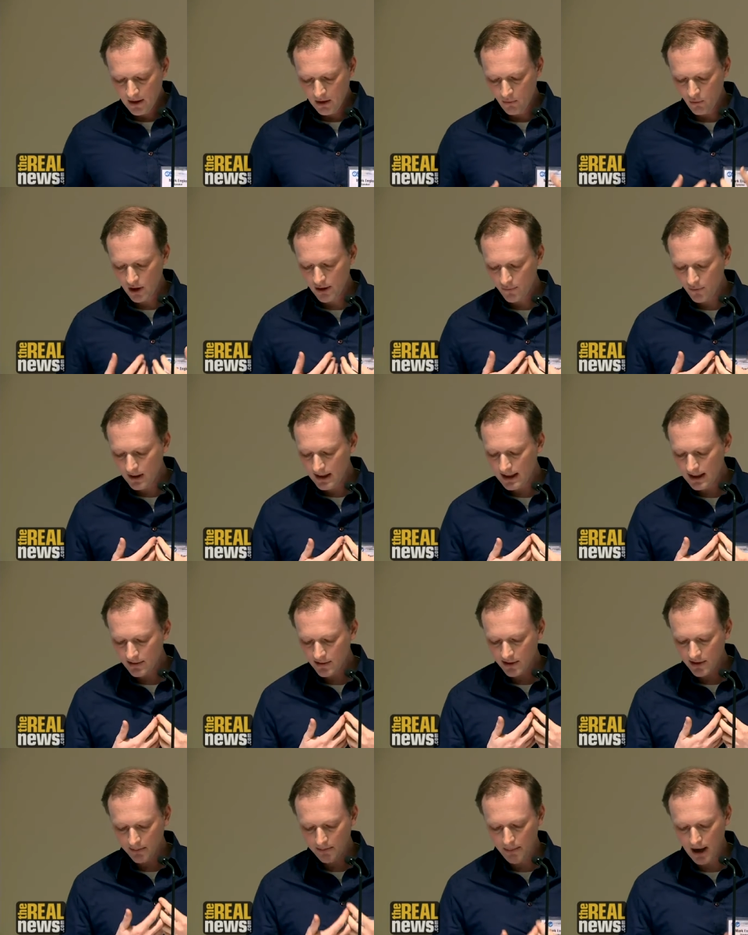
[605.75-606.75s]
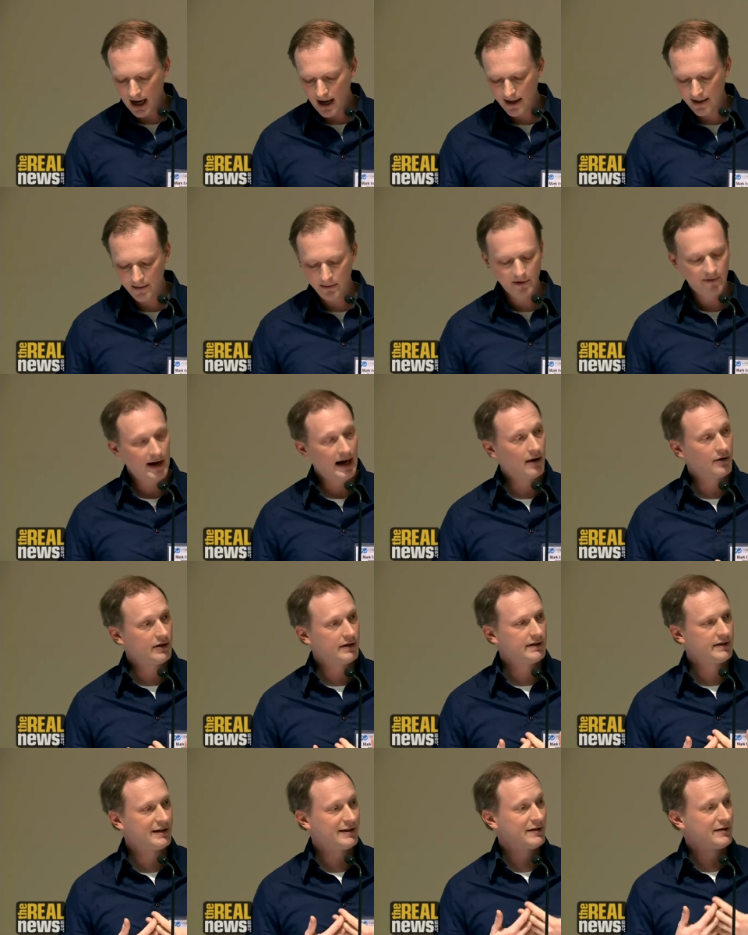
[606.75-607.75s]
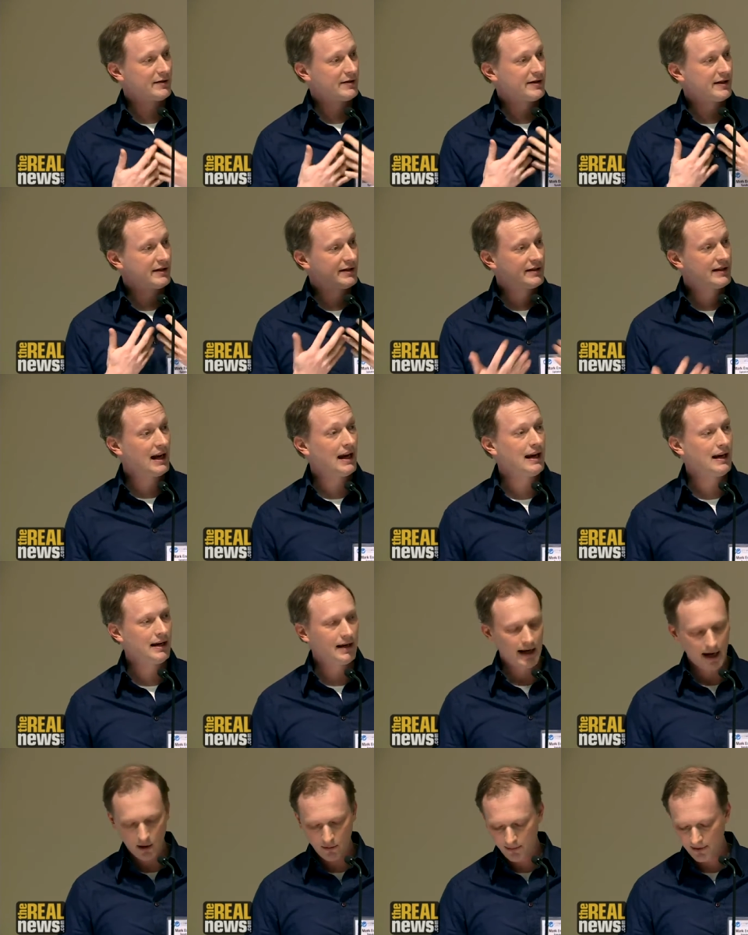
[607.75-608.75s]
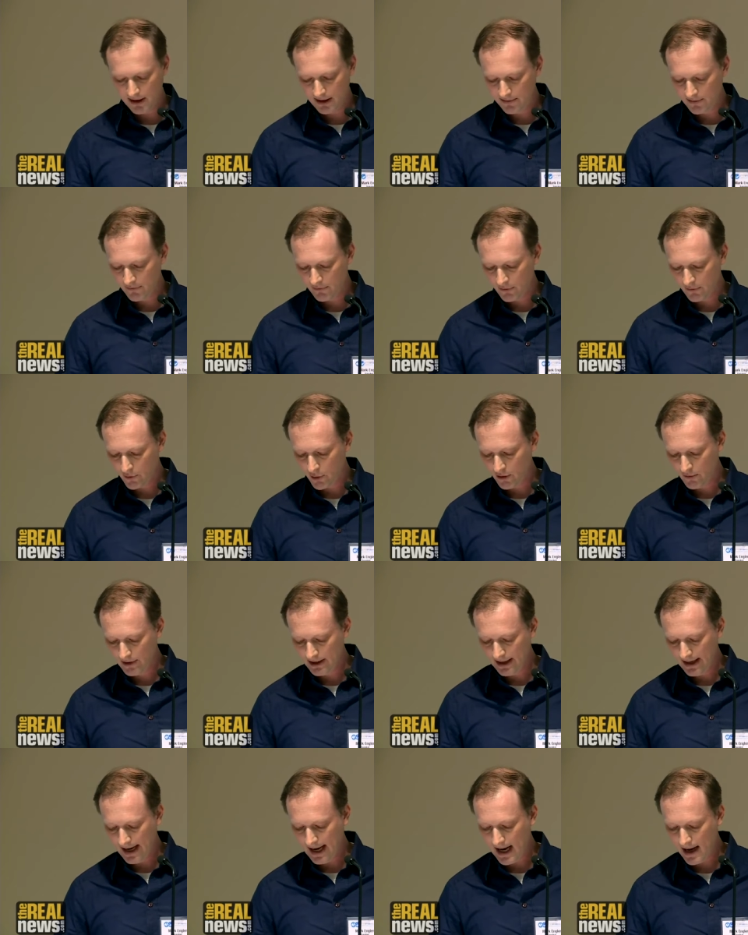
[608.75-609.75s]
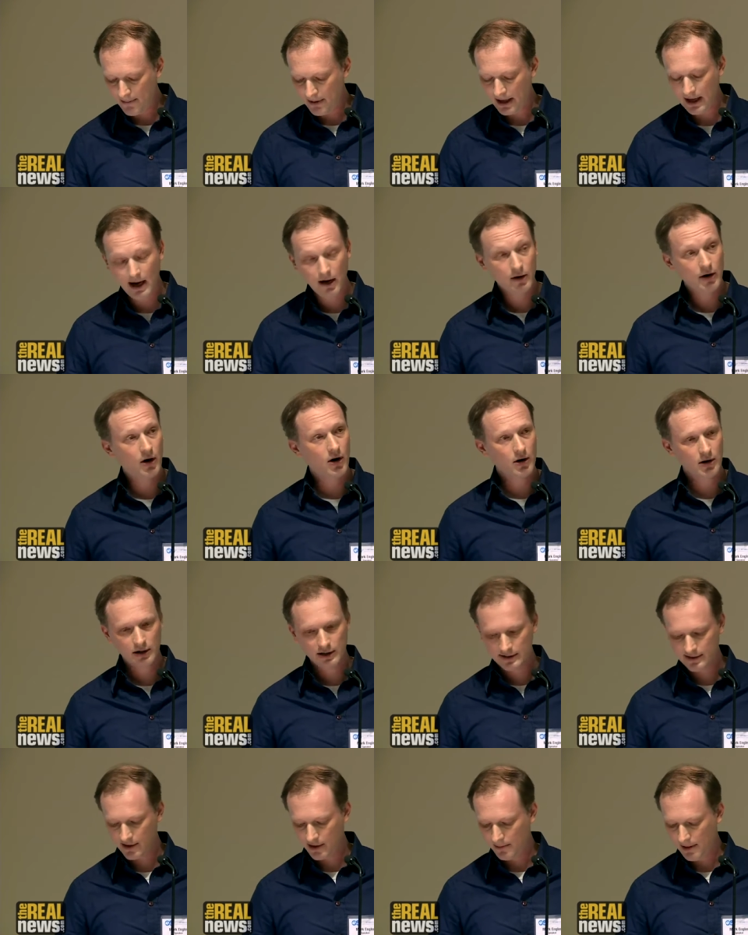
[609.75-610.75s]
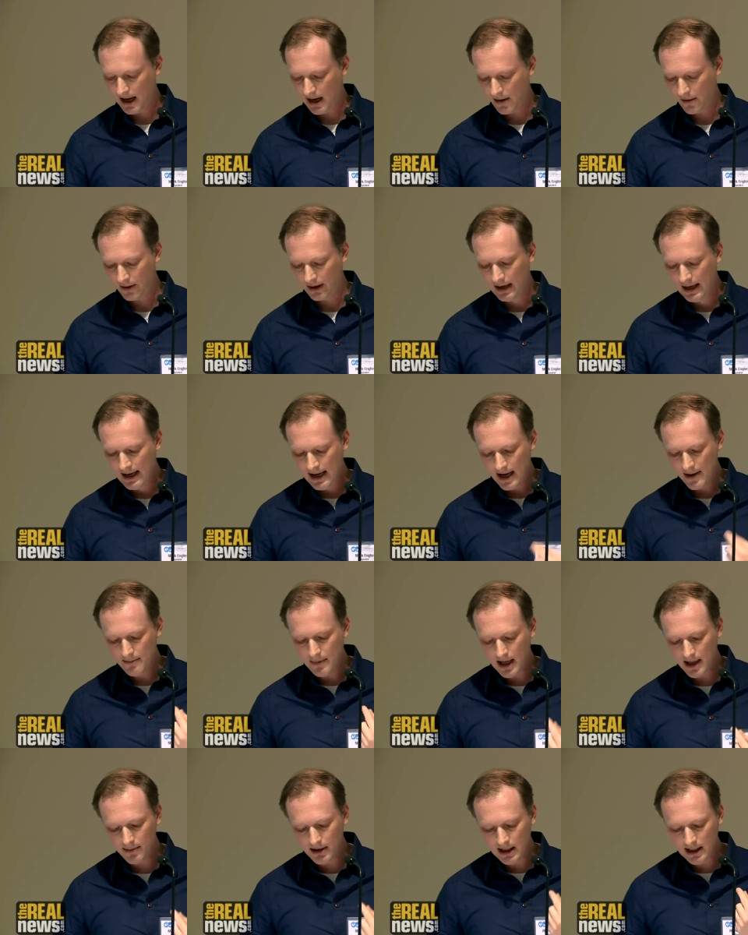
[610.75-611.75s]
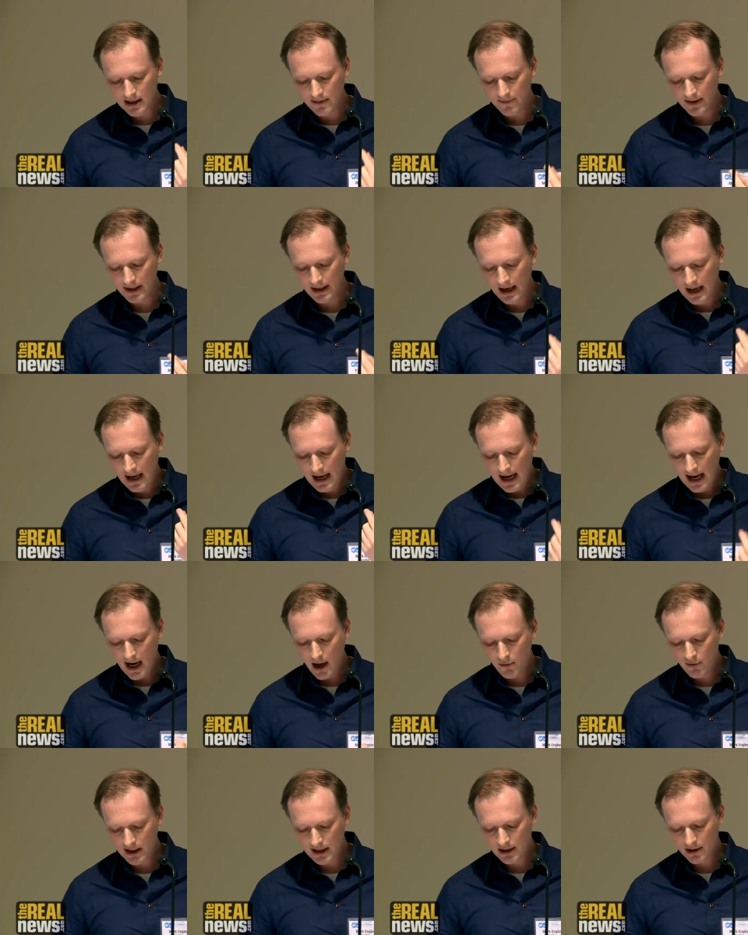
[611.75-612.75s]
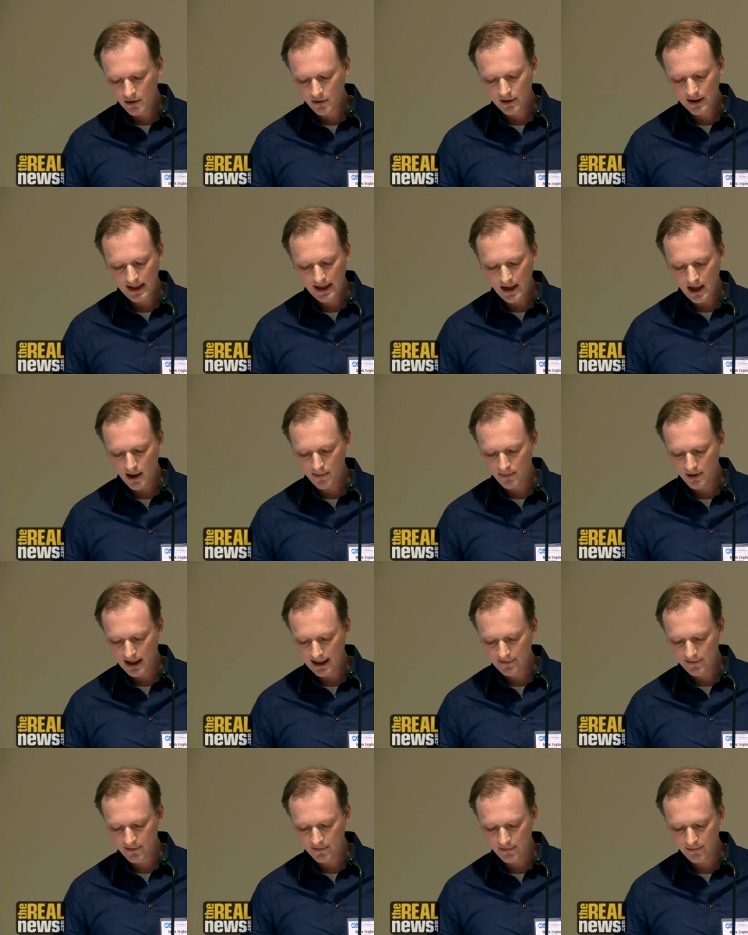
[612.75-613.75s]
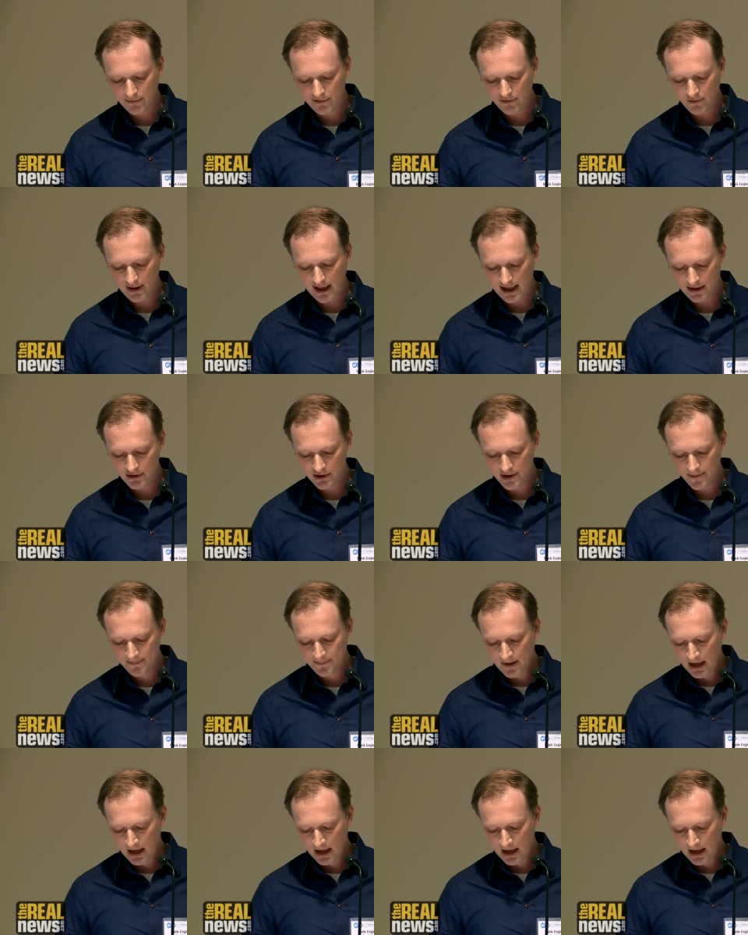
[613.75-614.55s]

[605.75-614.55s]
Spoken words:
What if we get to the bottom of how to sustain outbreaks of revolt when they happen, how to harness their power, and maybe even how we can create uprisings from scratch?